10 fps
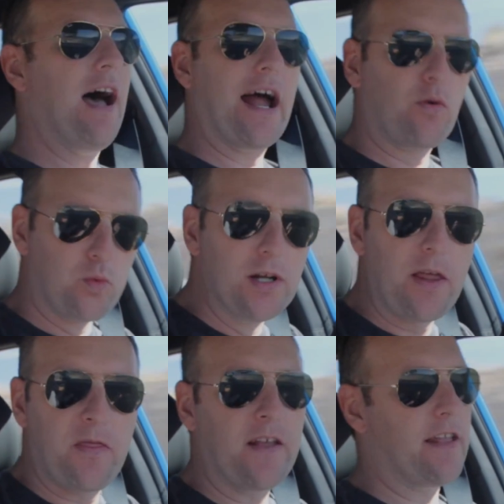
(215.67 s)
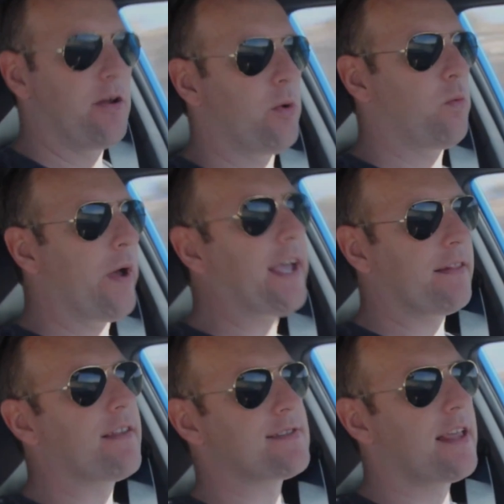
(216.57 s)
I really think that it would
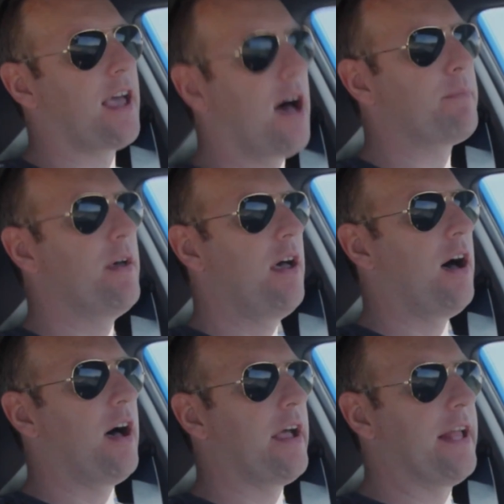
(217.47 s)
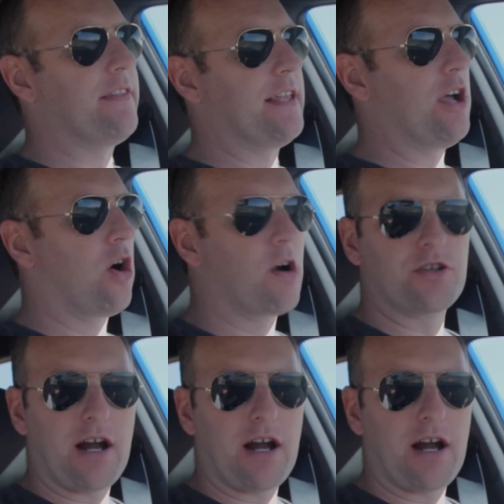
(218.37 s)
waken this thing up in the hard